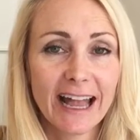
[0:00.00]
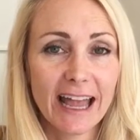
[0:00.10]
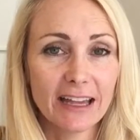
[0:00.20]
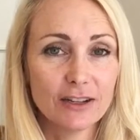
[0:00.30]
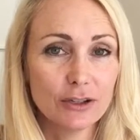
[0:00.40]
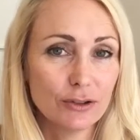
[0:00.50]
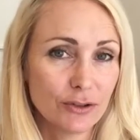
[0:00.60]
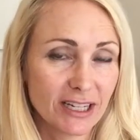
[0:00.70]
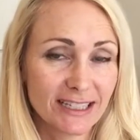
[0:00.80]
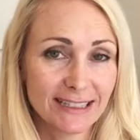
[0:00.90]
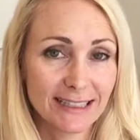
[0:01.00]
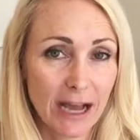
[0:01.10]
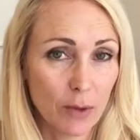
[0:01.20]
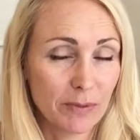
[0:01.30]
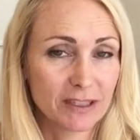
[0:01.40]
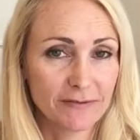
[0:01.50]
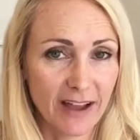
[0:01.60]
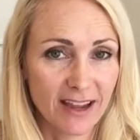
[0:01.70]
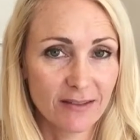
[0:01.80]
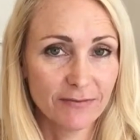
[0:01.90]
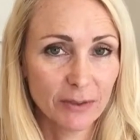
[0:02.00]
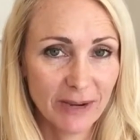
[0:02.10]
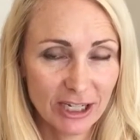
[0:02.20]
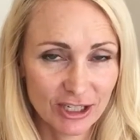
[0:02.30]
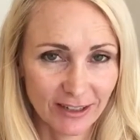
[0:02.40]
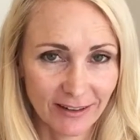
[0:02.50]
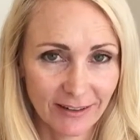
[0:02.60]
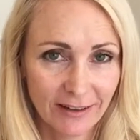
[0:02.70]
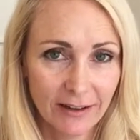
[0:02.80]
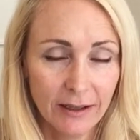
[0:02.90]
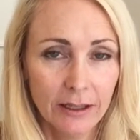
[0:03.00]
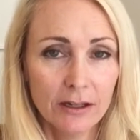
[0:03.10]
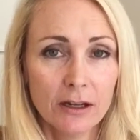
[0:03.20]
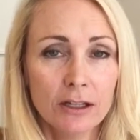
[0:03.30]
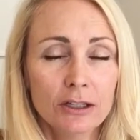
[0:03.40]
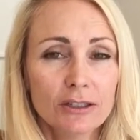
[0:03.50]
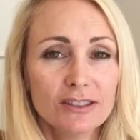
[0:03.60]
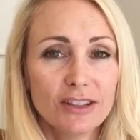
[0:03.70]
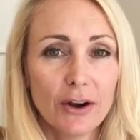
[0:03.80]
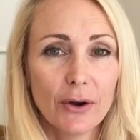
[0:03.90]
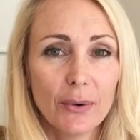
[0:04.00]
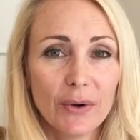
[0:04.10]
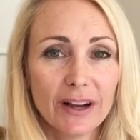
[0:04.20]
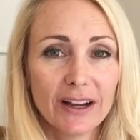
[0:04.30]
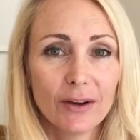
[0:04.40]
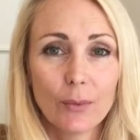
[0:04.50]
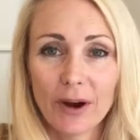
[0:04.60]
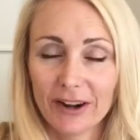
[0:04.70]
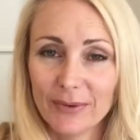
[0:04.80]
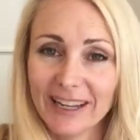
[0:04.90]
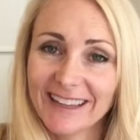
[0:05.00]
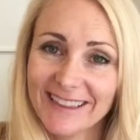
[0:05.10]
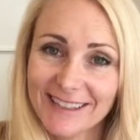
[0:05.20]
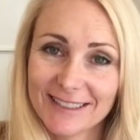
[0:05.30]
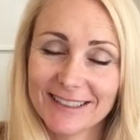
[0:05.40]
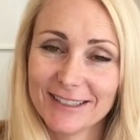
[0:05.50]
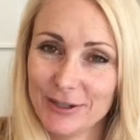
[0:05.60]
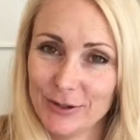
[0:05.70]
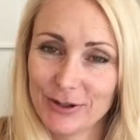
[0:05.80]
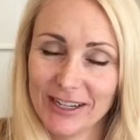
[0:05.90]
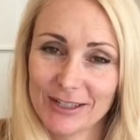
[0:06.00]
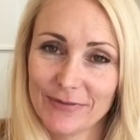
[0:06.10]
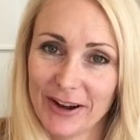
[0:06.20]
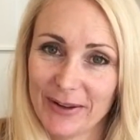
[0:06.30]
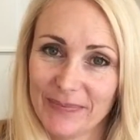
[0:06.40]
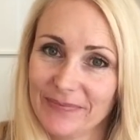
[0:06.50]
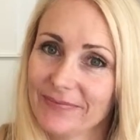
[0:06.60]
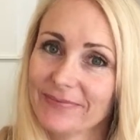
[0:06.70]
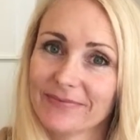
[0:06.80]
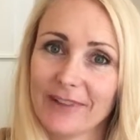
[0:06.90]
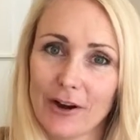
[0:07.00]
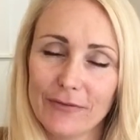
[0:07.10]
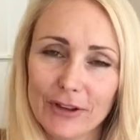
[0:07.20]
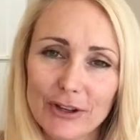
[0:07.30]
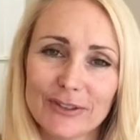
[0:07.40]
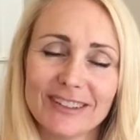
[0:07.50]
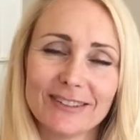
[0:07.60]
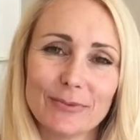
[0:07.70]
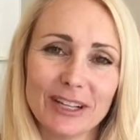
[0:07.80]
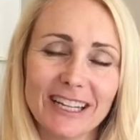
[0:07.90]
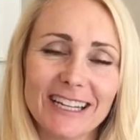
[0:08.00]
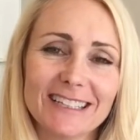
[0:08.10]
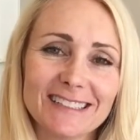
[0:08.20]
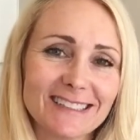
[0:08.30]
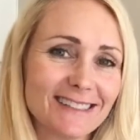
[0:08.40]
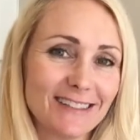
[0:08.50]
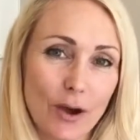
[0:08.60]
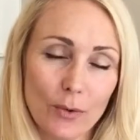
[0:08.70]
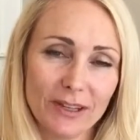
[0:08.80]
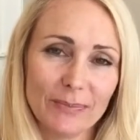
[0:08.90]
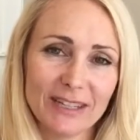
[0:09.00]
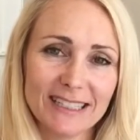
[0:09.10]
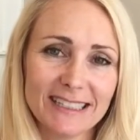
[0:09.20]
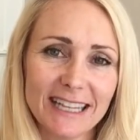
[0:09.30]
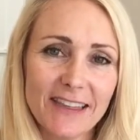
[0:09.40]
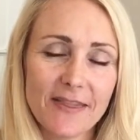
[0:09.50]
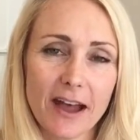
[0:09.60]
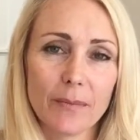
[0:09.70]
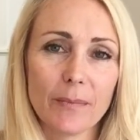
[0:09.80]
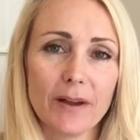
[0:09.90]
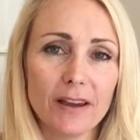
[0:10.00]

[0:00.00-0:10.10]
and nutrients help us fight inflammation. So where do we get these nutrients from? Our food. Really, it's the only place to get them,